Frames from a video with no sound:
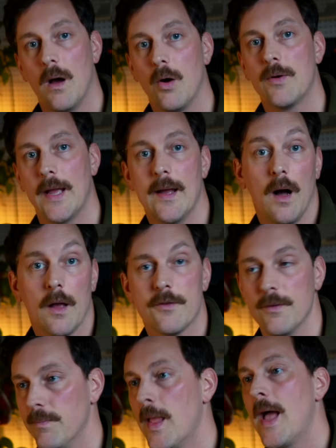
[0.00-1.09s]
Okay,
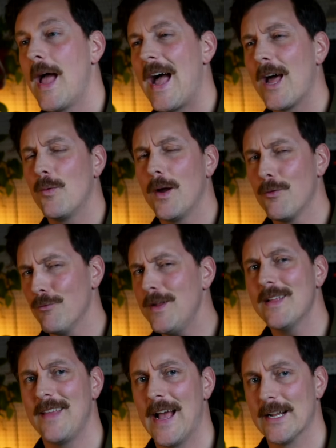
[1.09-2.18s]
awesome. How do I
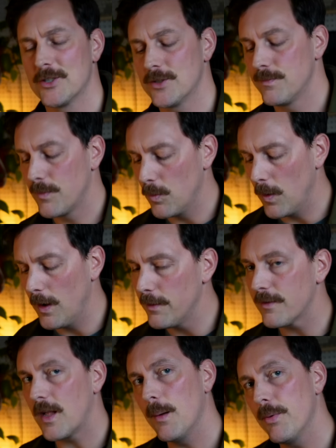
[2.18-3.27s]
reattach? Well, there's
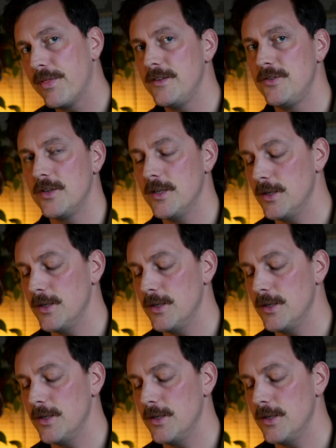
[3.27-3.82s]
a couple things you can